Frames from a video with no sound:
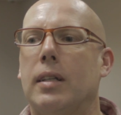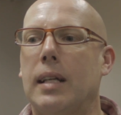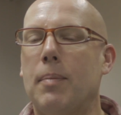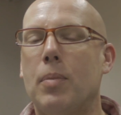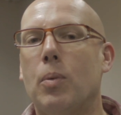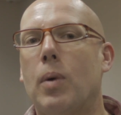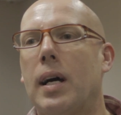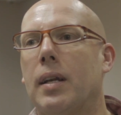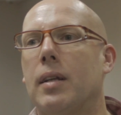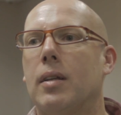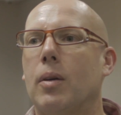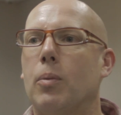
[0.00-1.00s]
number
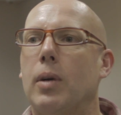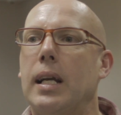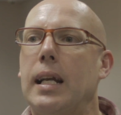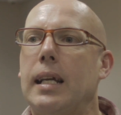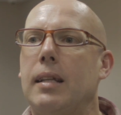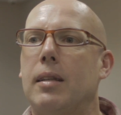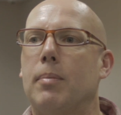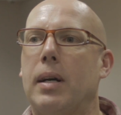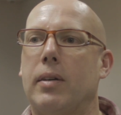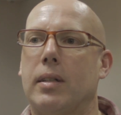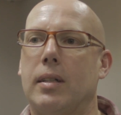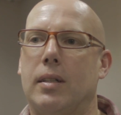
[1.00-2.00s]
one, that really the
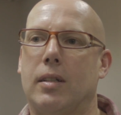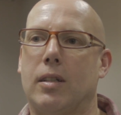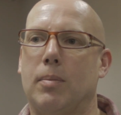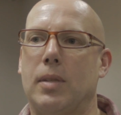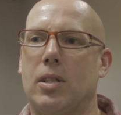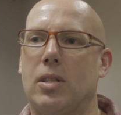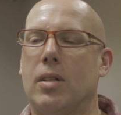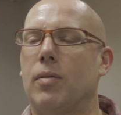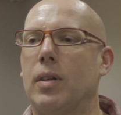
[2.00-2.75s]
Marikana Commission of